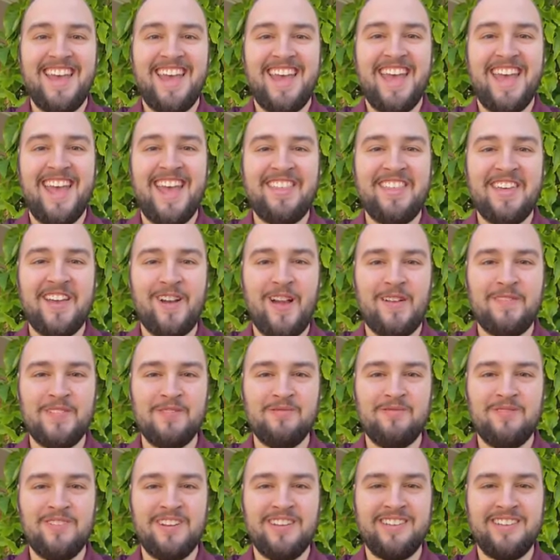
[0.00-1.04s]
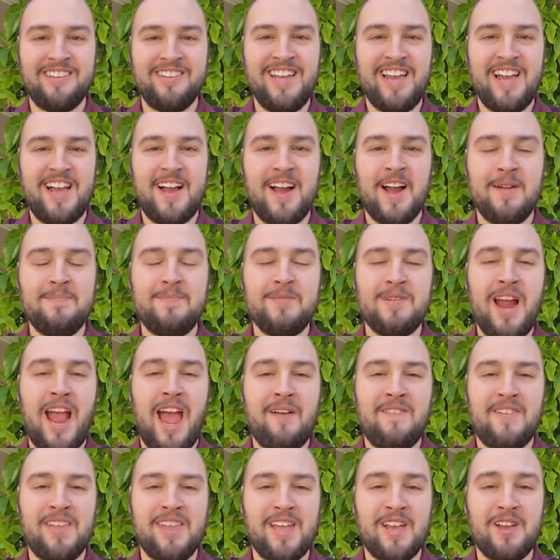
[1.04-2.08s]
Hey there, everyone. I hope you're
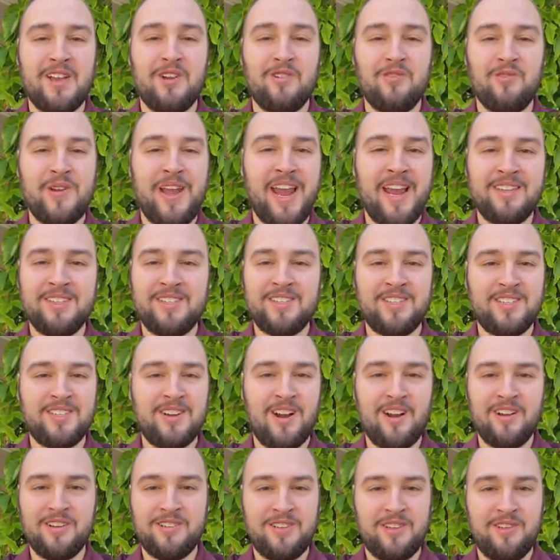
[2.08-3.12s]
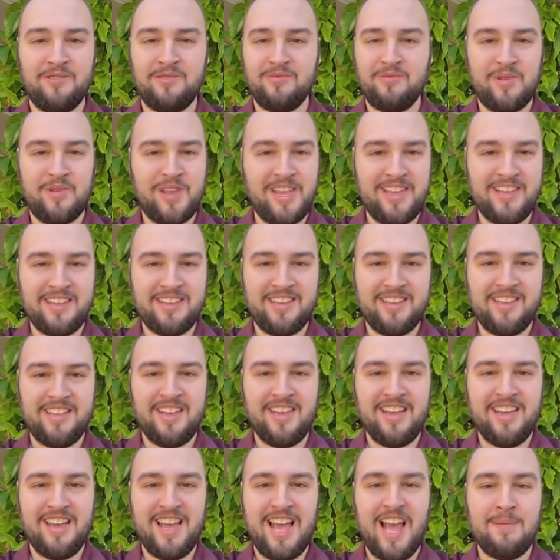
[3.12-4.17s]
having a great start to your week.
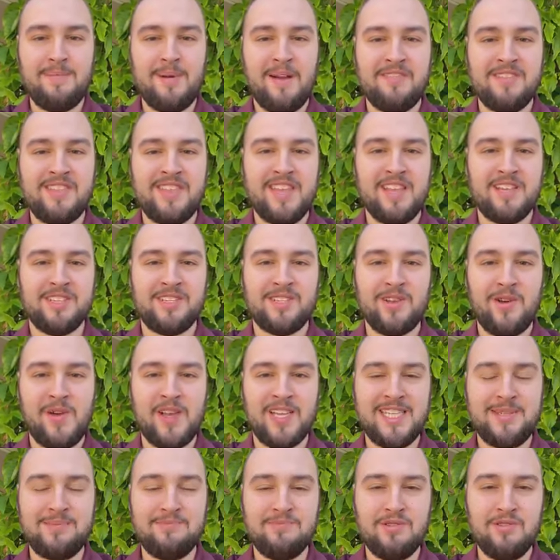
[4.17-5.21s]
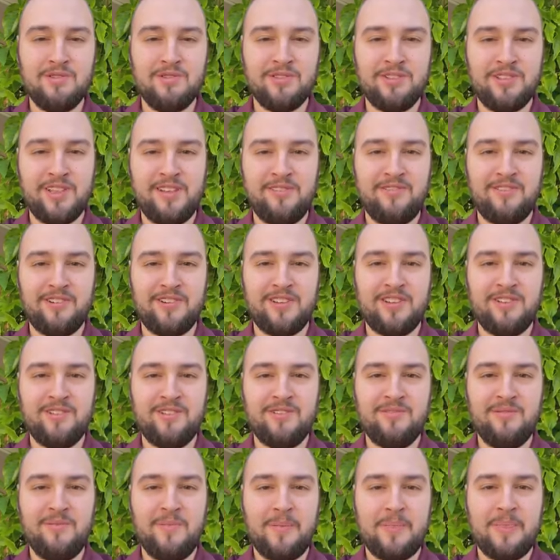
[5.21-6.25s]
Hope everything is going smoothly for
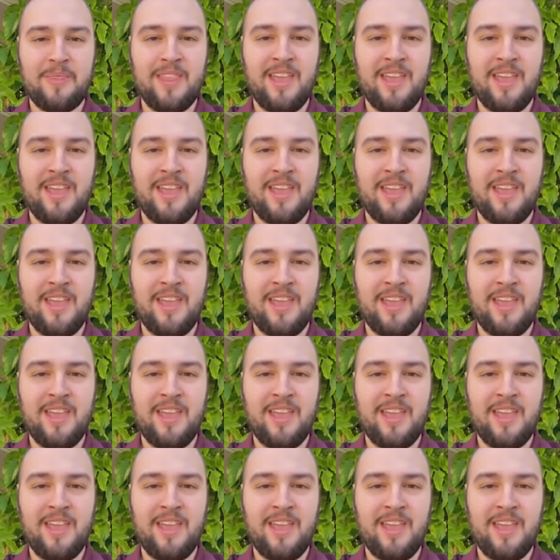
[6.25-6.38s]
you.